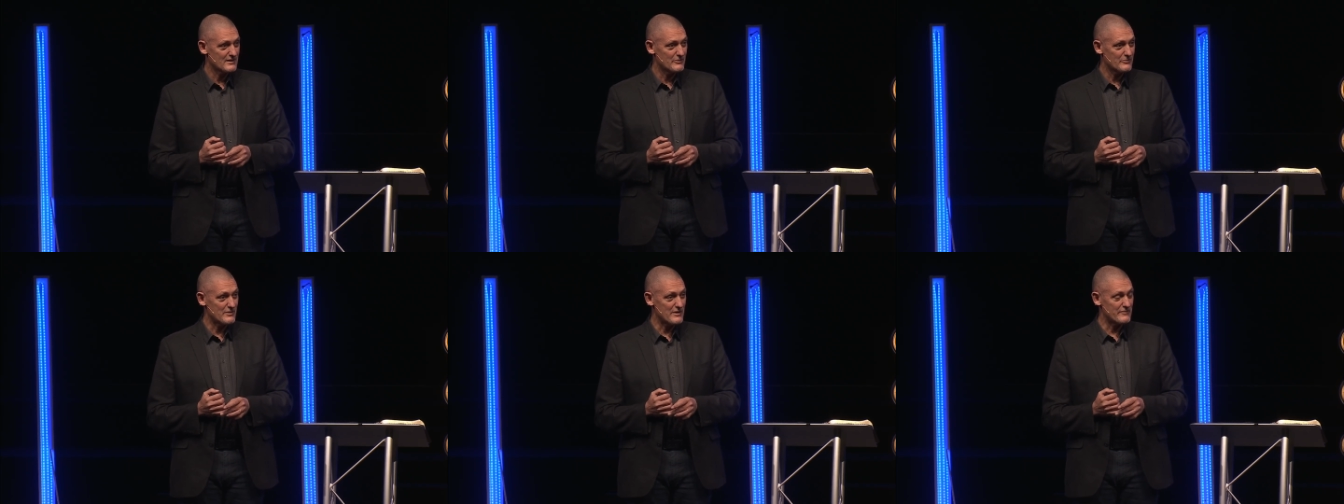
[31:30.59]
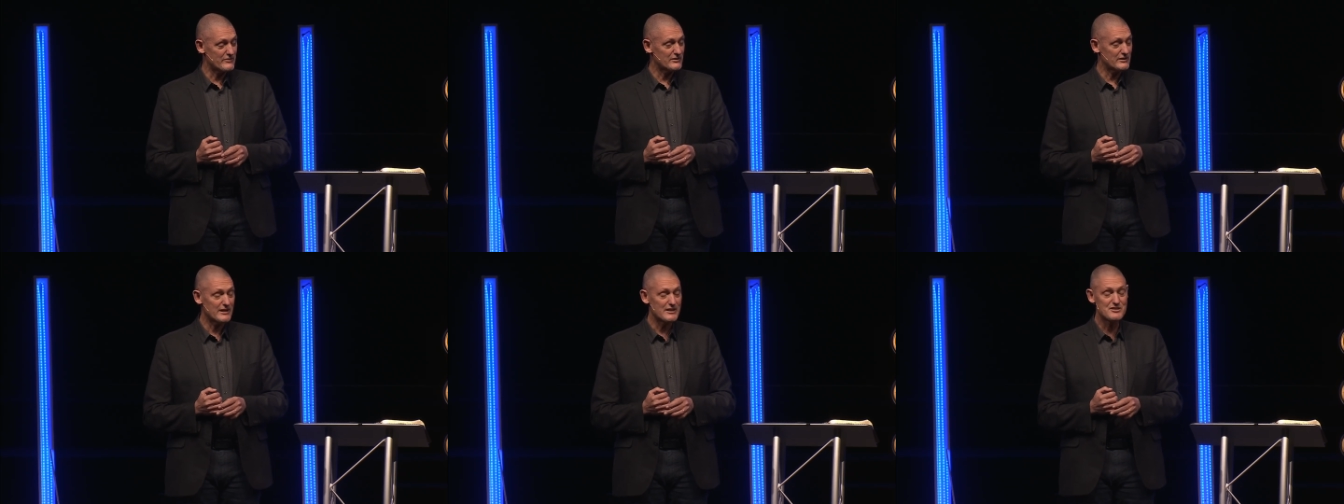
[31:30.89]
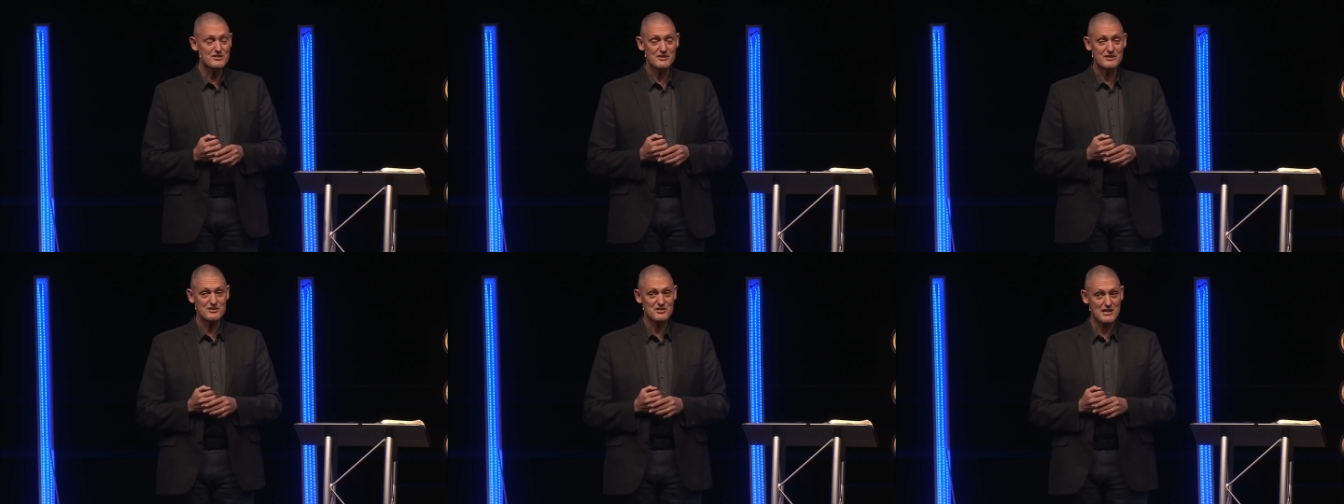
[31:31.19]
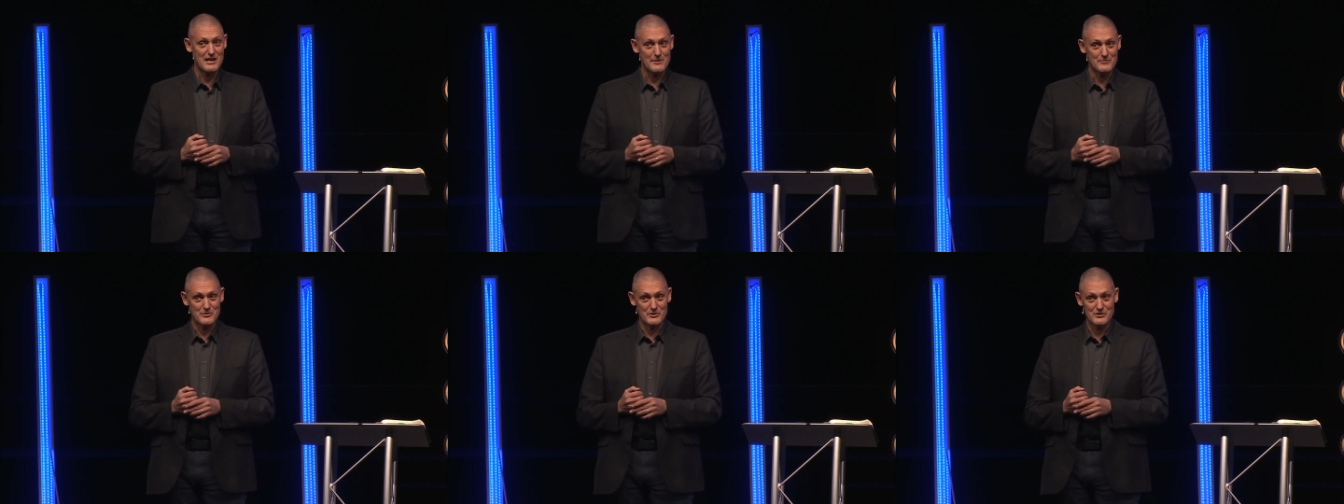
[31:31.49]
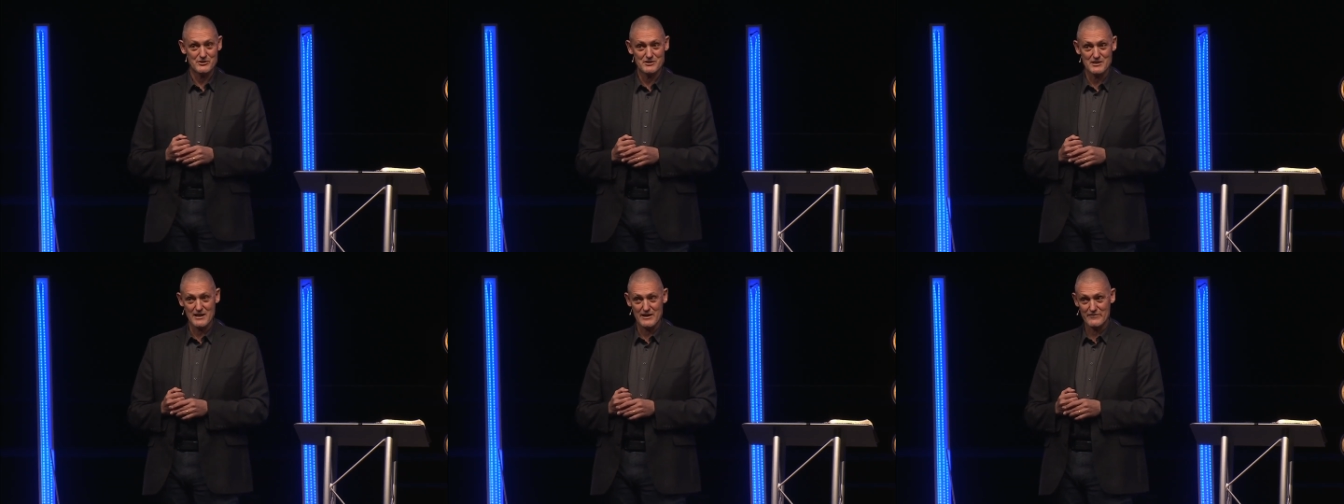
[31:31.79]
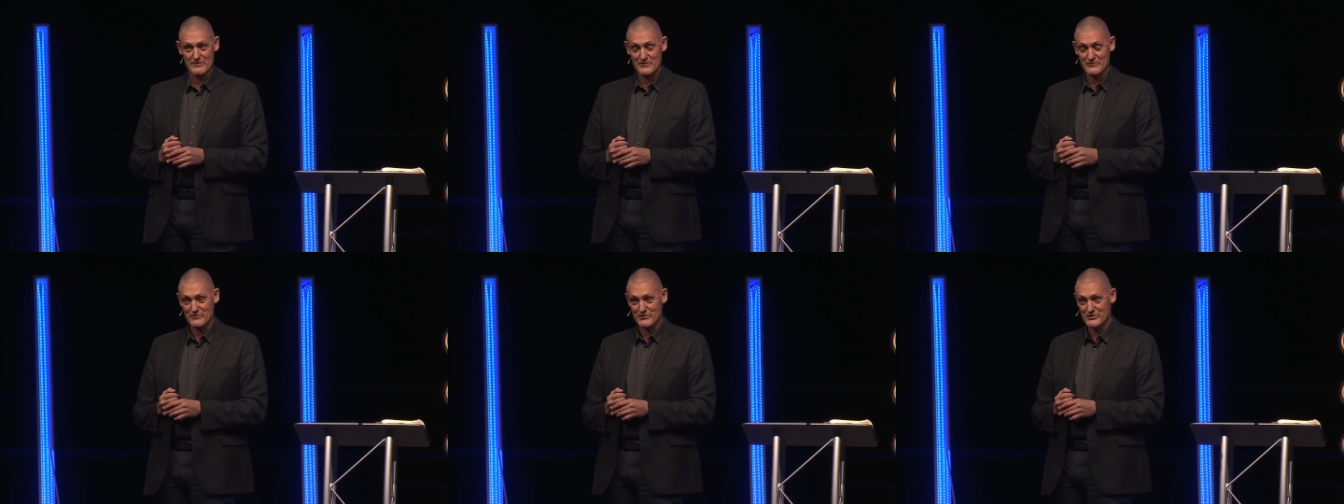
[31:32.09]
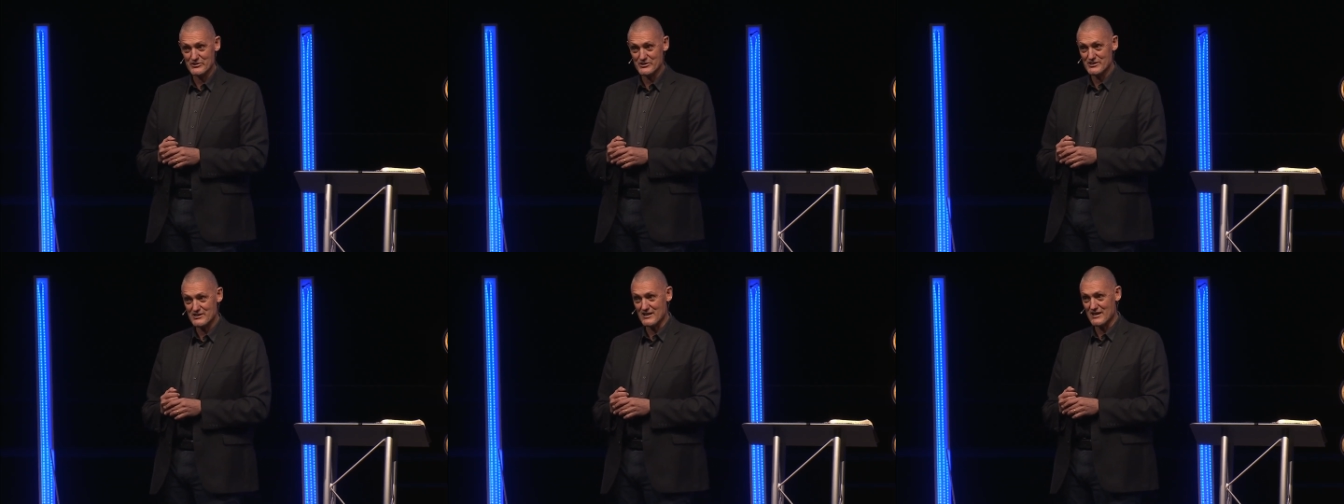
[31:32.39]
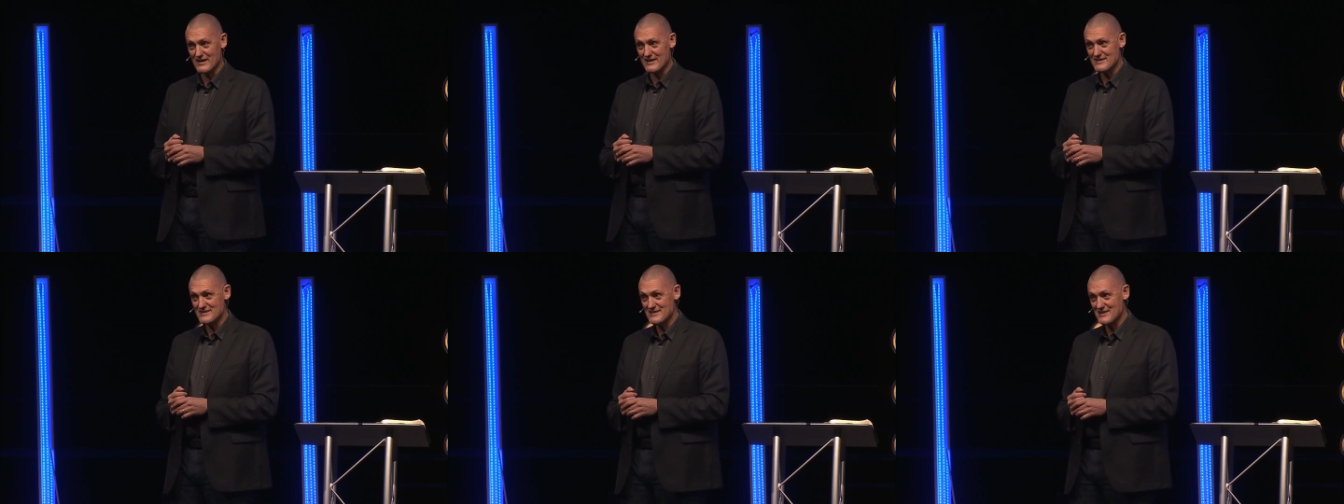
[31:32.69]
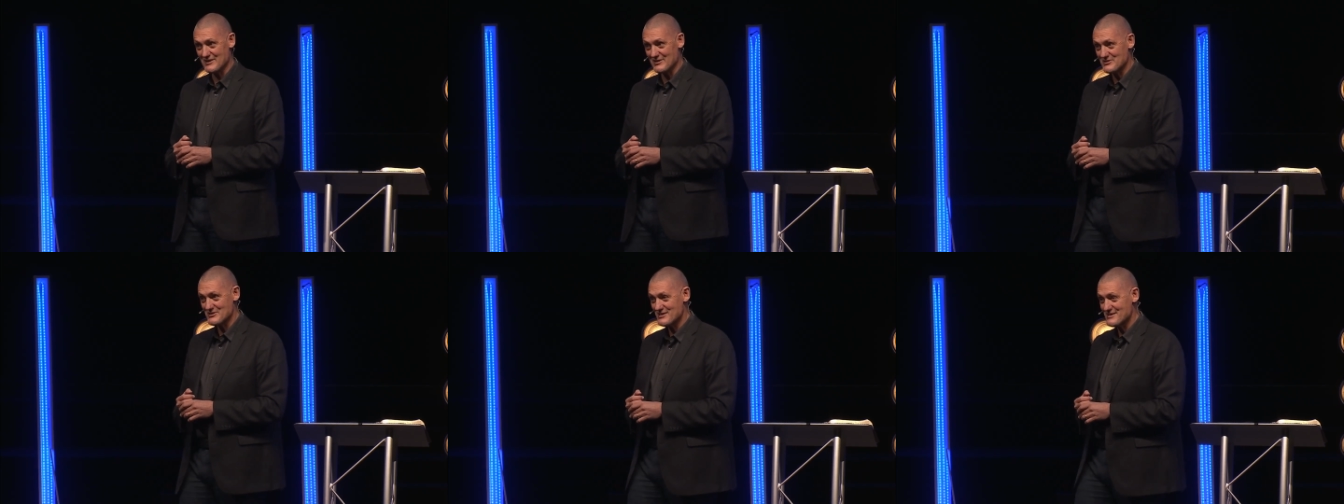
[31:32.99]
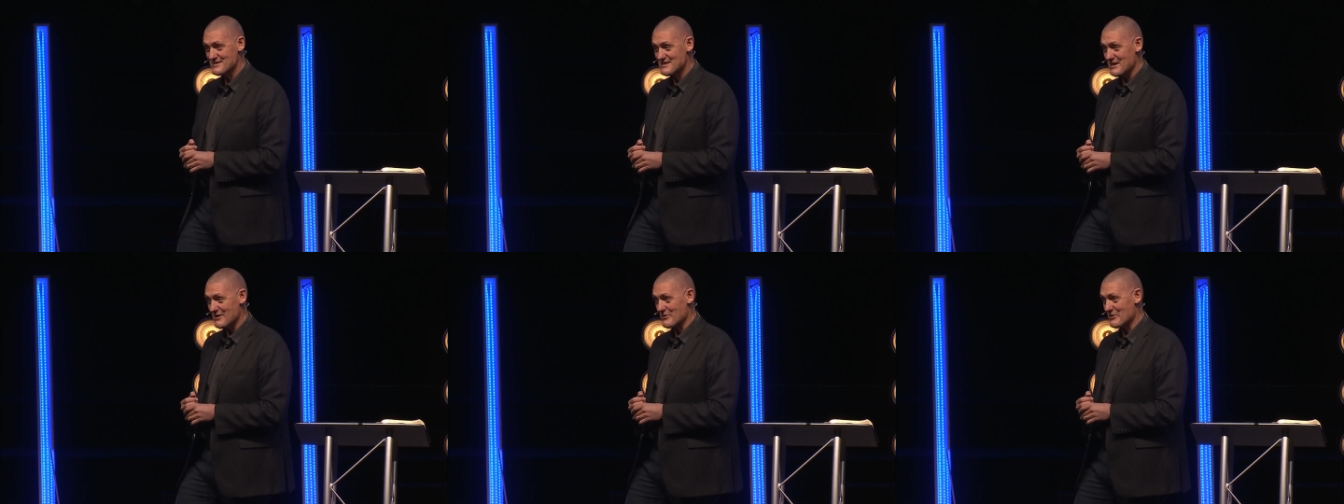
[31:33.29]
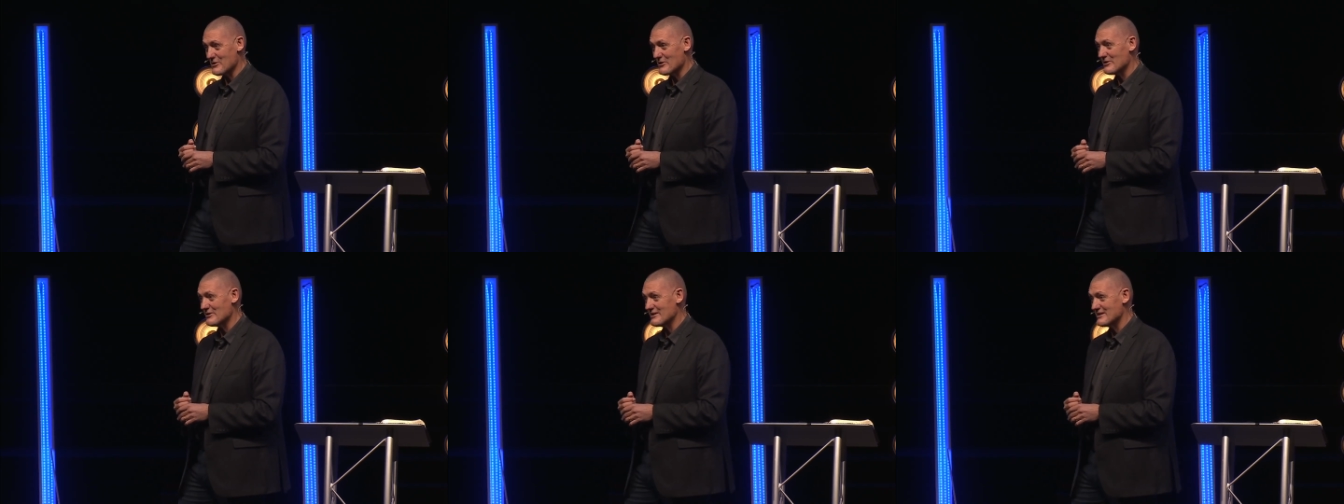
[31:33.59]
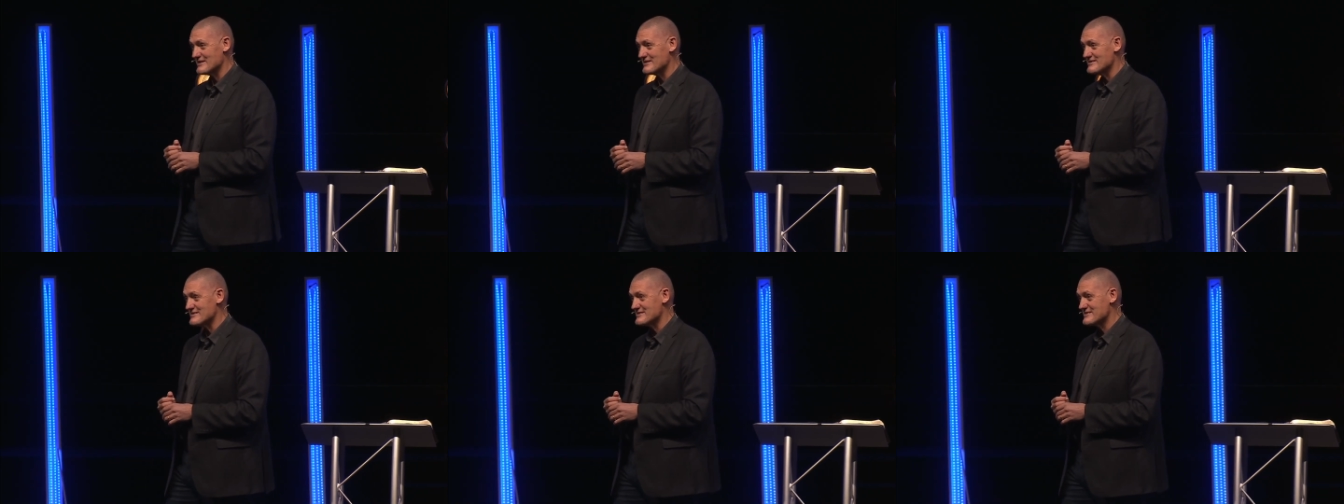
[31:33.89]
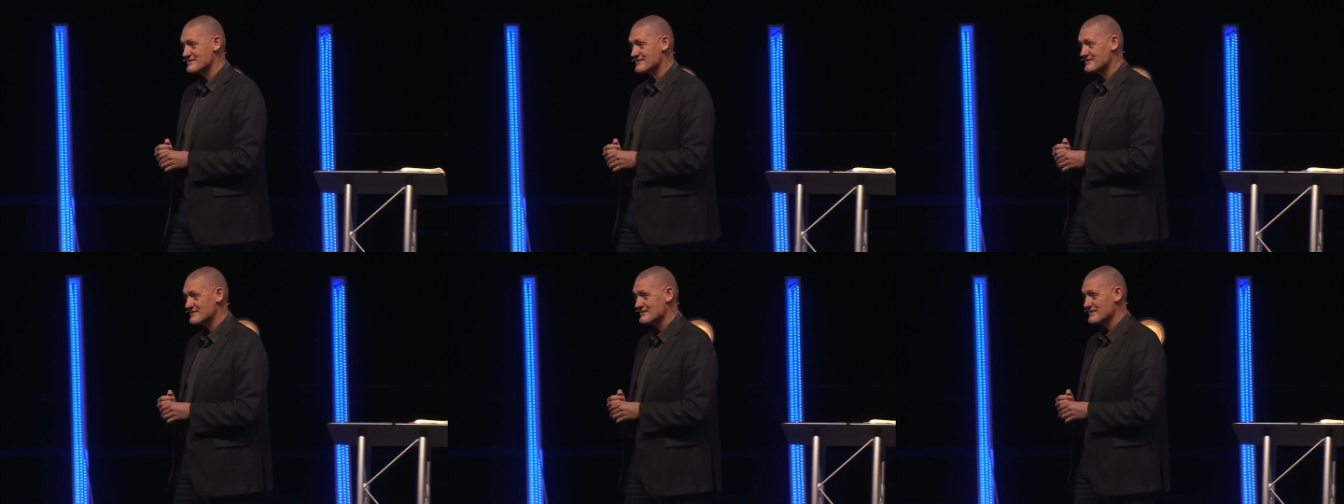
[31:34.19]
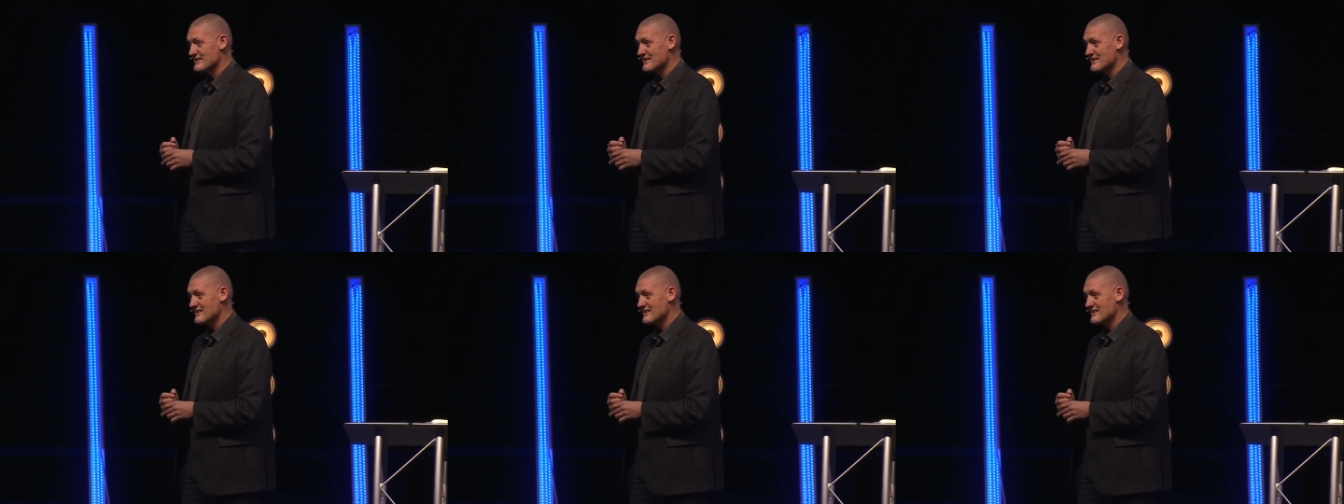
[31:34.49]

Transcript: Revelation chapter 7, verse 9 tells us how it all ends.